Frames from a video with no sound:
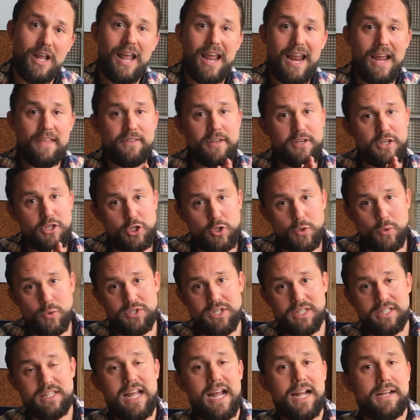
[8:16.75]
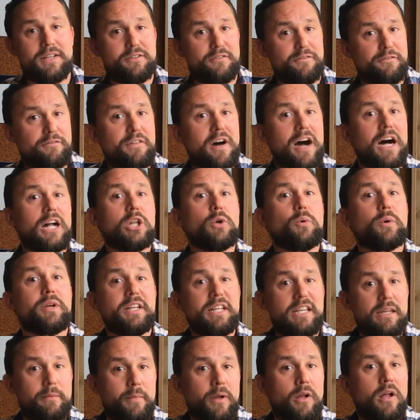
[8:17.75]
and then using that to follow and
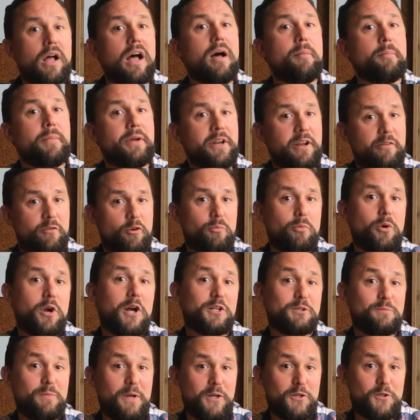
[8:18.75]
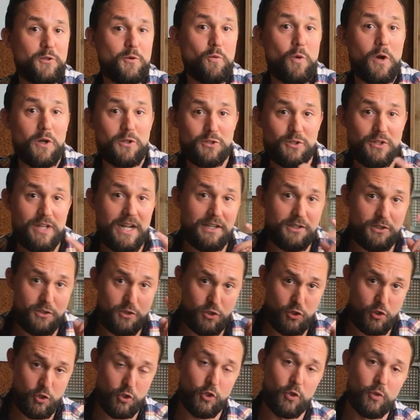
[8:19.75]
email how many of our prospects you want. So that's
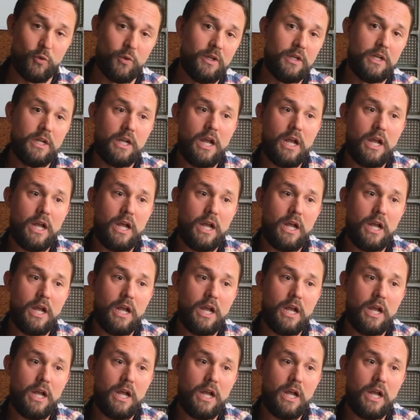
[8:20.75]
two.